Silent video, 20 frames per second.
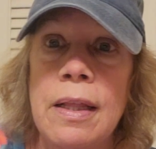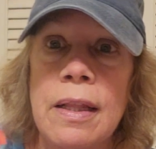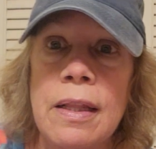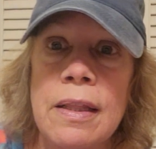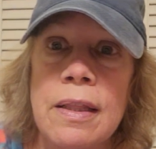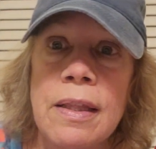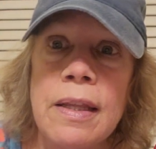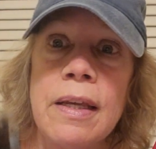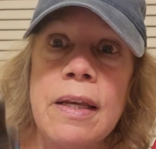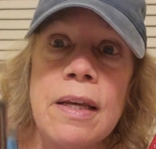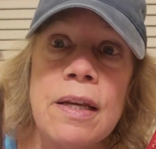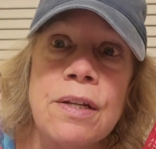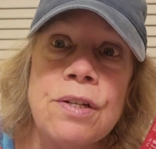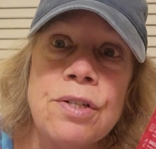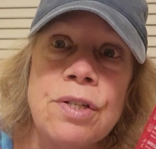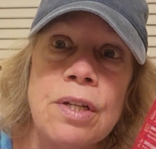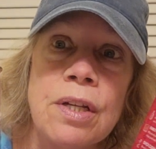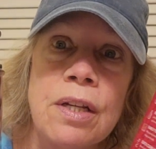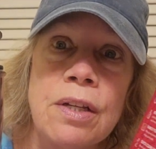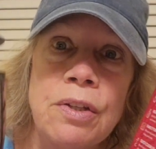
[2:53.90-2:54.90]

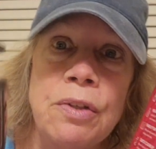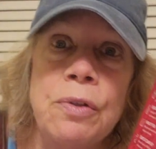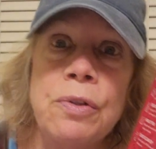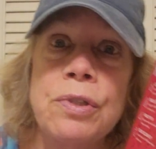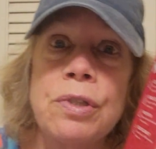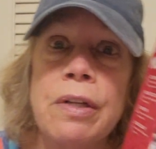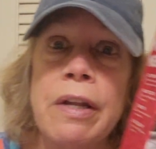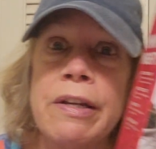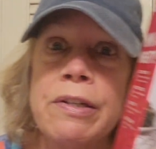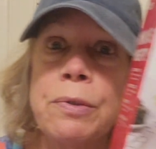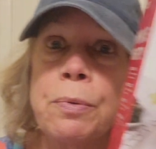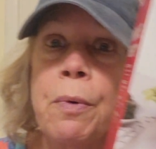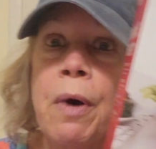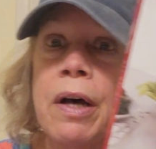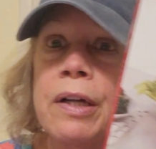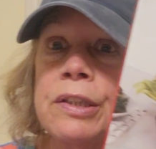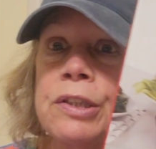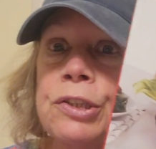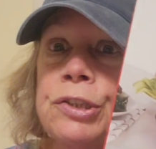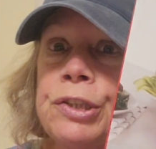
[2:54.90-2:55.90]
this use less
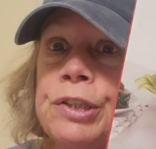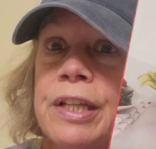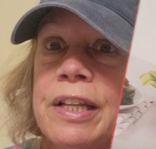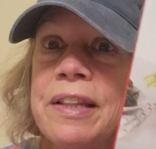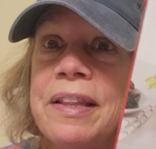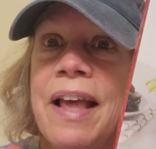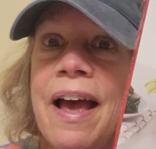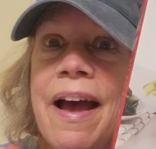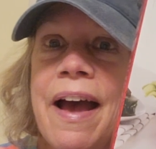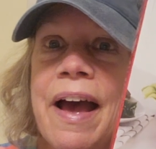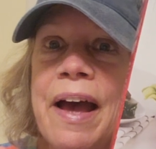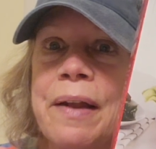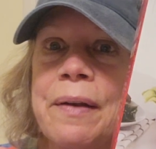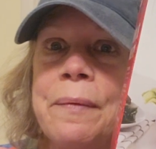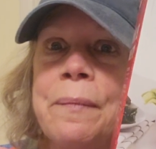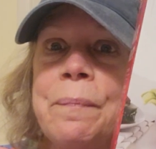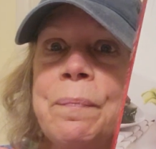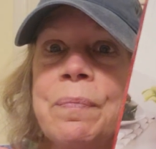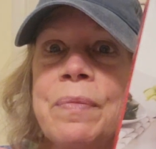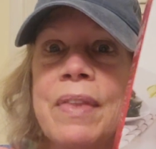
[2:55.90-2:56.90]
wattage than that?
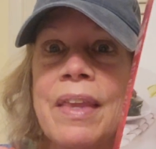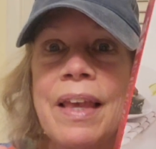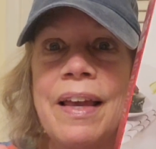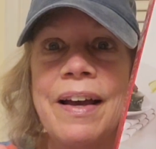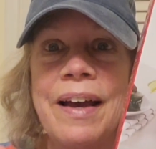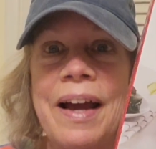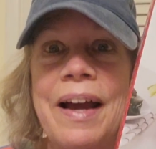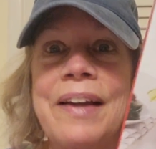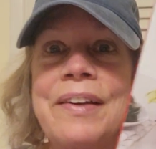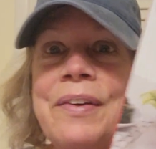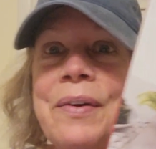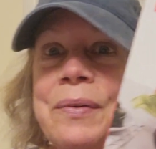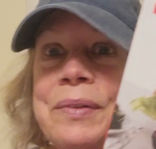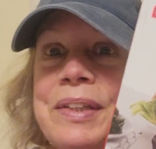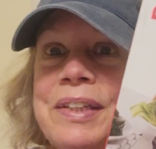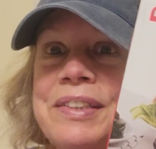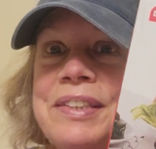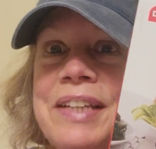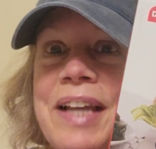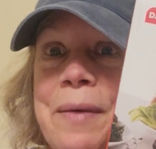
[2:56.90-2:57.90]
I know,
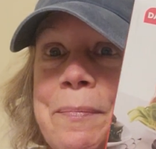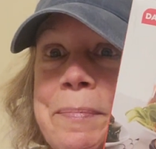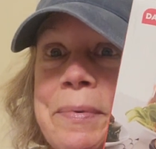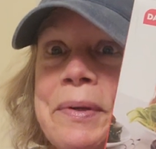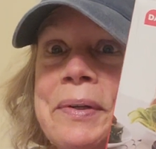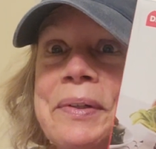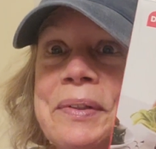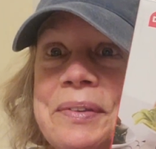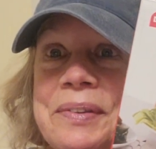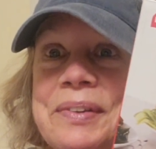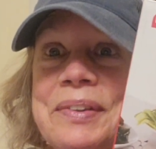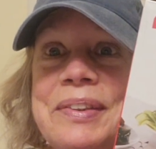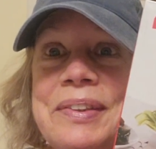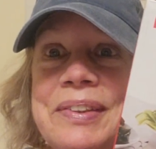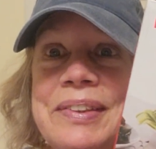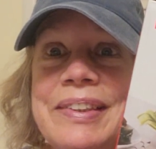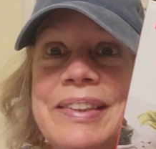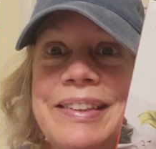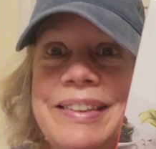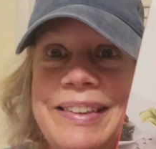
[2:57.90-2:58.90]
doesn't that burger look
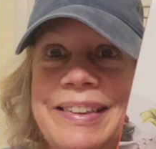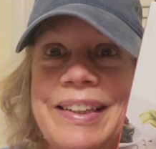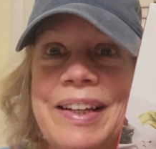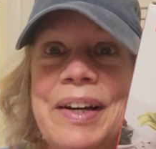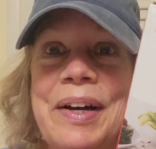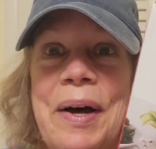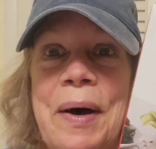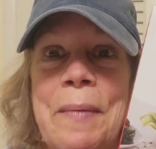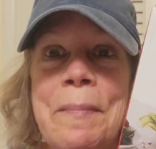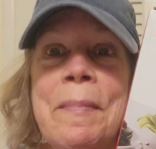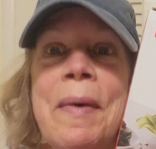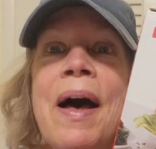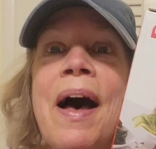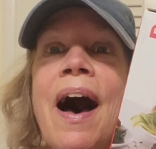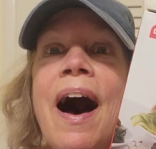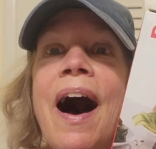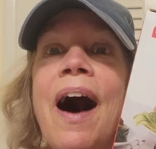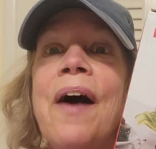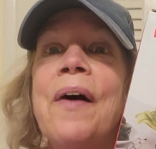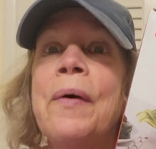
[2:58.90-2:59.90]
good? Yum.
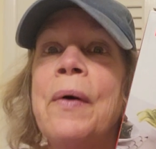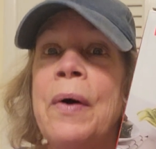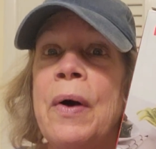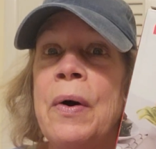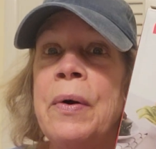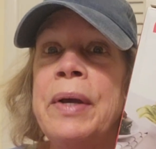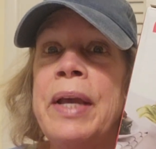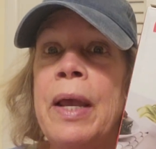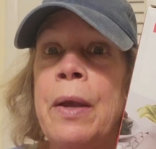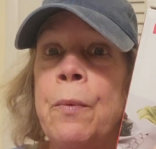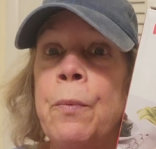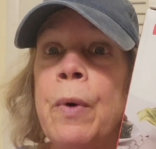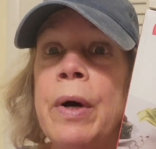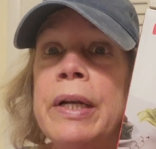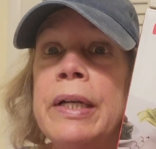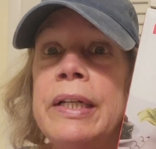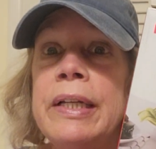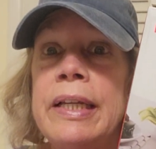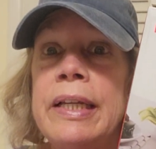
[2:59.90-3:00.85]
Okay, what it